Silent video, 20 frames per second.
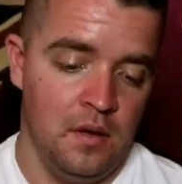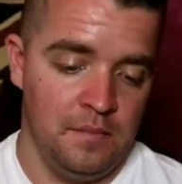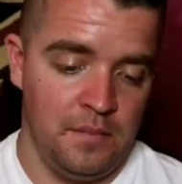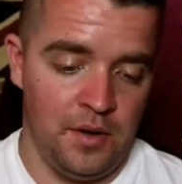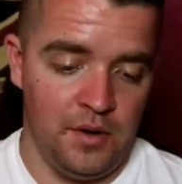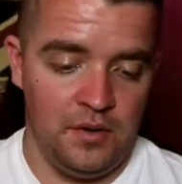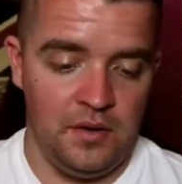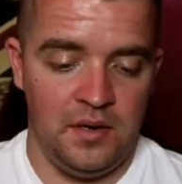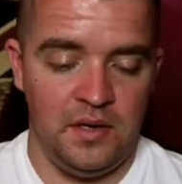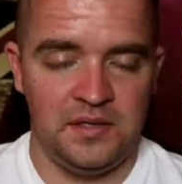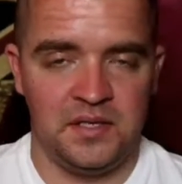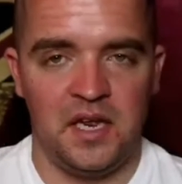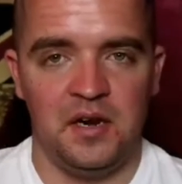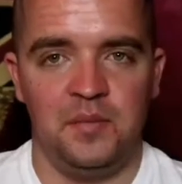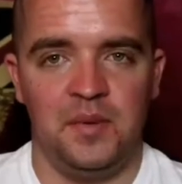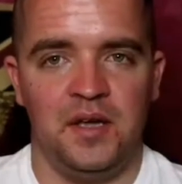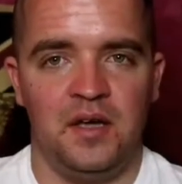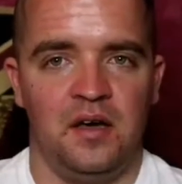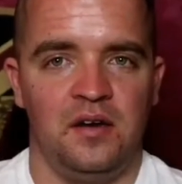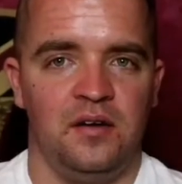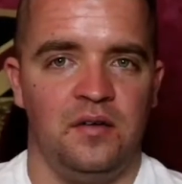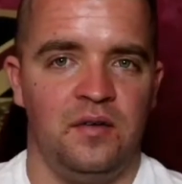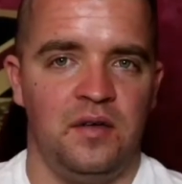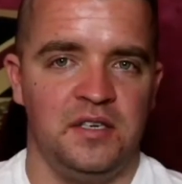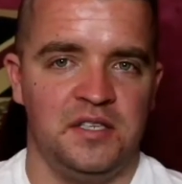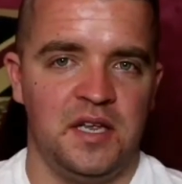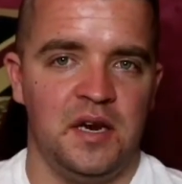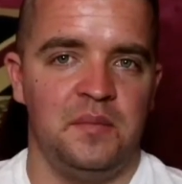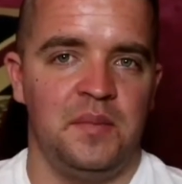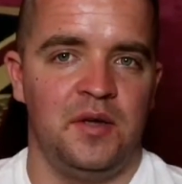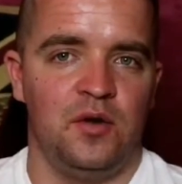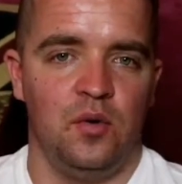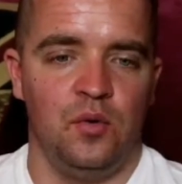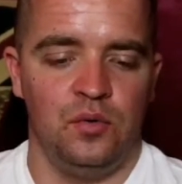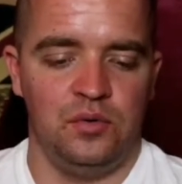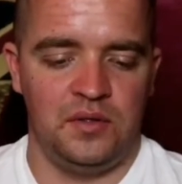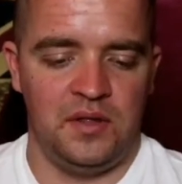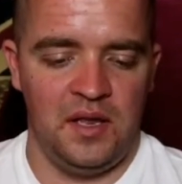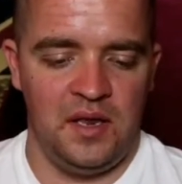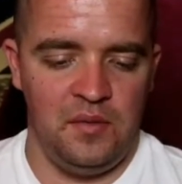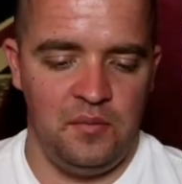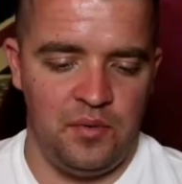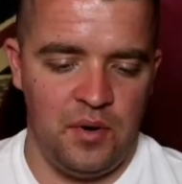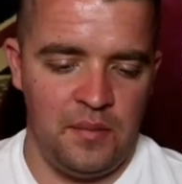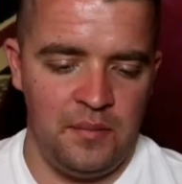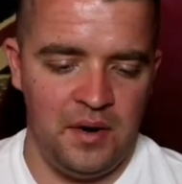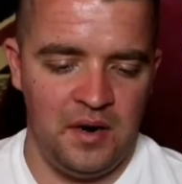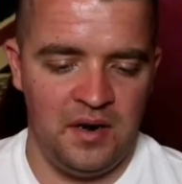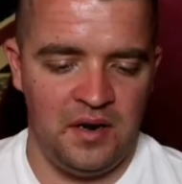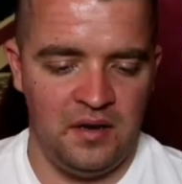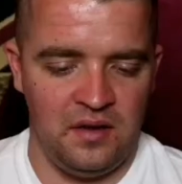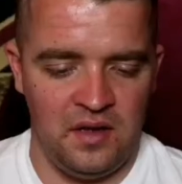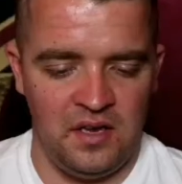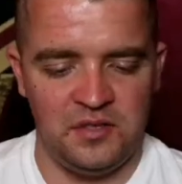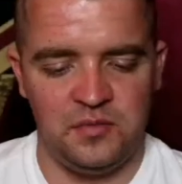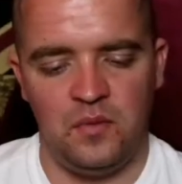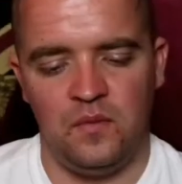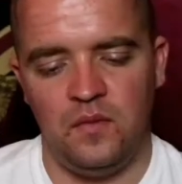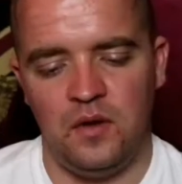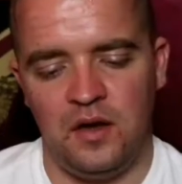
But it's going to be called the Premier League.